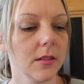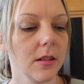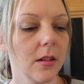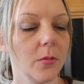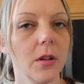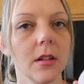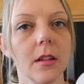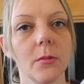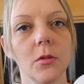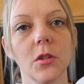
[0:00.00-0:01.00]
so
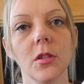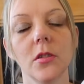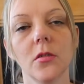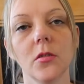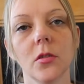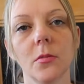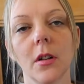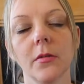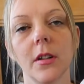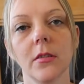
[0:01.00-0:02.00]
that will just touch up
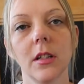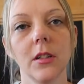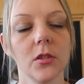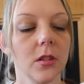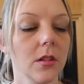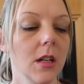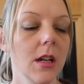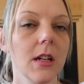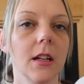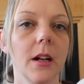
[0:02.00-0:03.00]
my foundation
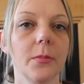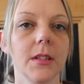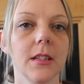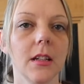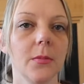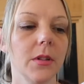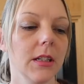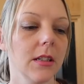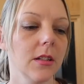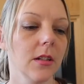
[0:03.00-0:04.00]
help it set a bit
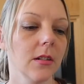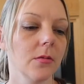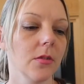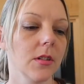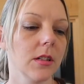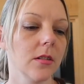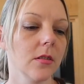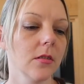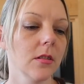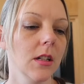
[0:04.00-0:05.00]
easier once it's
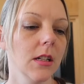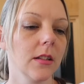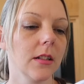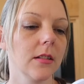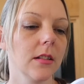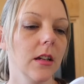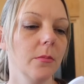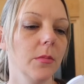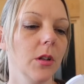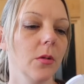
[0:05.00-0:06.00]
on that's the
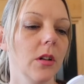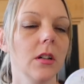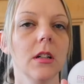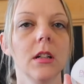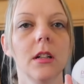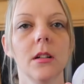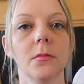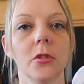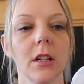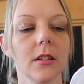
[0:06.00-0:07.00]
MUA
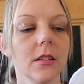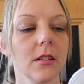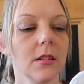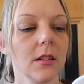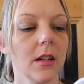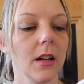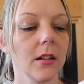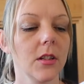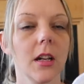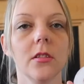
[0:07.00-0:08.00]
brand
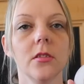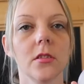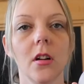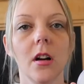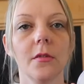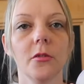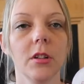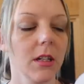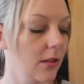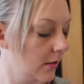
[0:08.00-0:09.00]
and yeah just got
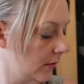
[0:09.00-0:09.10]
ivory